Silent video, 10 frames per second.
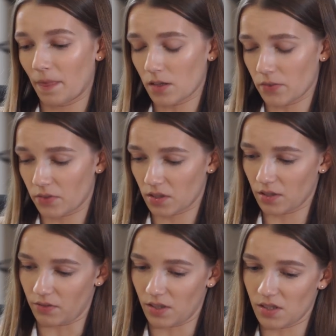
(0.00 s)
That's
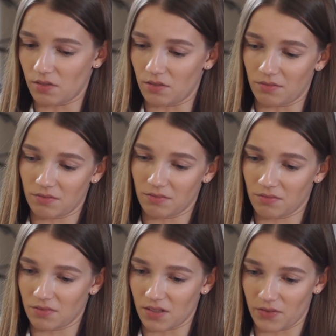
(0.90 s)
funny video.
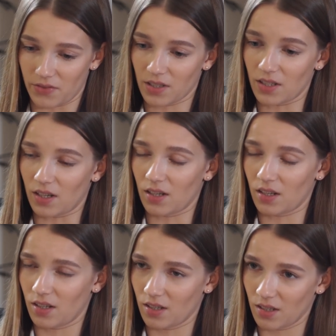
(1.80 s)
That's funny.